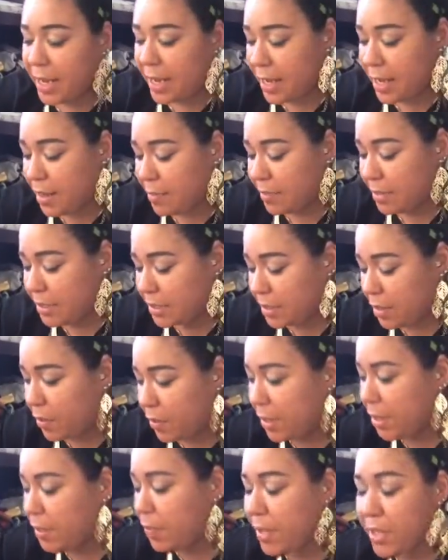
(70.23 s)
Um,
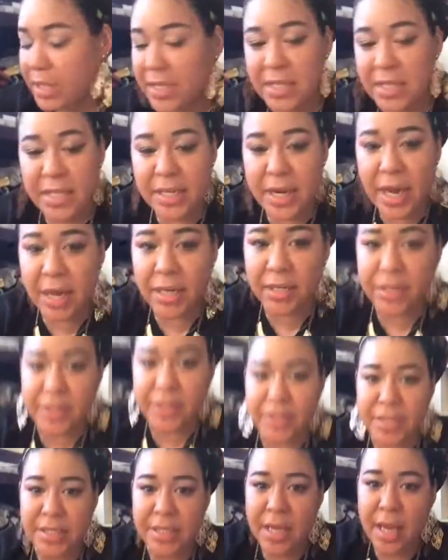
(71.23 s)
so he went to the
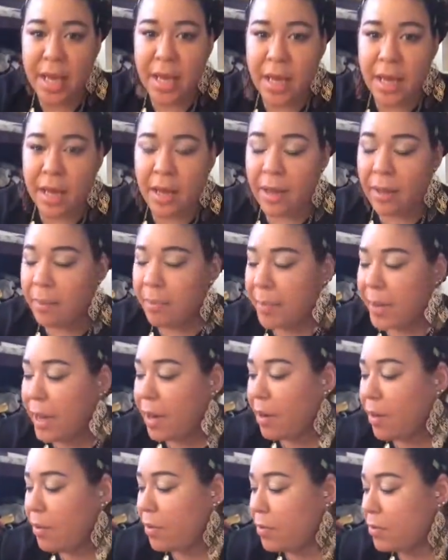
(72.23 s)
doctor's
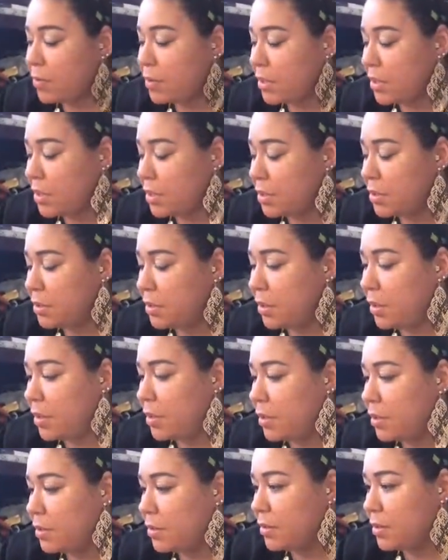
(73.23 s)
about
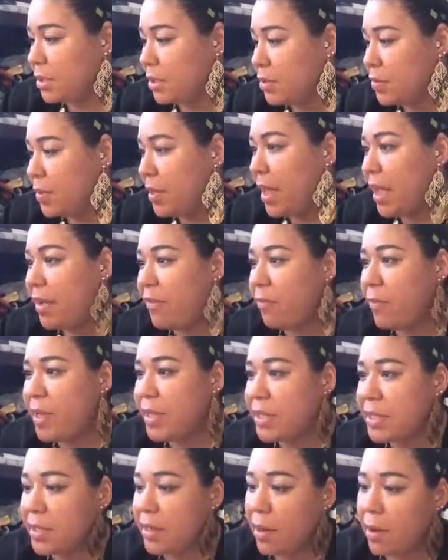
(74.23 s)
uh, two and a half
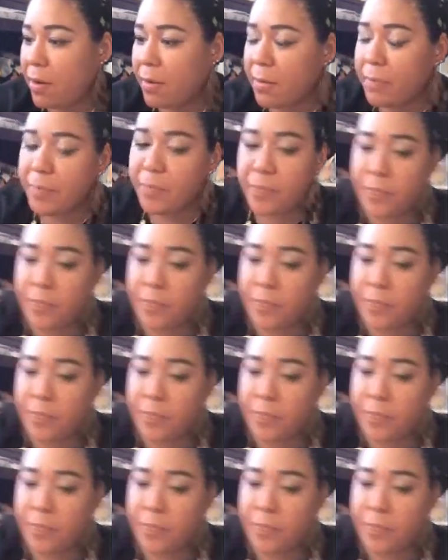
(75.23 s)
weeks ago.